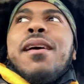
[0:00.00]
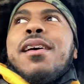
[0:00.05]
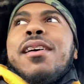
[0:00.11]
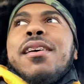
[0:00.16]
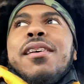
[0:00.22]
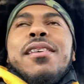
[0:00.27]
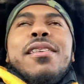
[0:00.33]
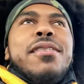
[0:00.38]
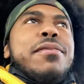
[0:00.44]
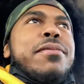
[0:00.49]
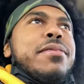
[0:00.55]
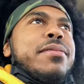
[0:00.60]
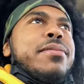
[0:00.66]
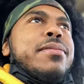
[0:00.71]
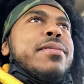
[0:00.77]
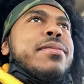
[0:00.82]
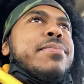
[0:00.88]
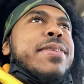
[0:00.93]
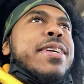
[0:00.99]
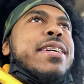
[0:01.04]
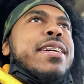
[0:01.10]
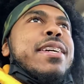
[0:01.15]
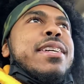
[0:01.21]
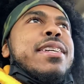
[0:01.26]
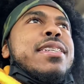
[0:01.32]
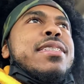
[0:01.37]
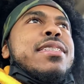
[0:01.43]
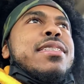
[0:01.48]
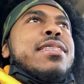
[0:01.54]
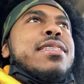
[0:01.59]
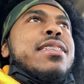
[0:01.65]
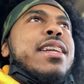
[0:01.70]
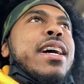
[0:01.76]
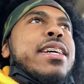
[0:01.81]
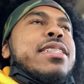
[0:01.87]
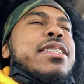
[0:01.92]
um, because
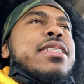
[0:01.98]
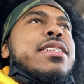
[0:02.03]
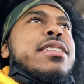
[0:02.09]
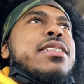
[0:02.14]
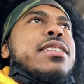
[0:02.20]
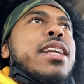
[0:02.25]
like the,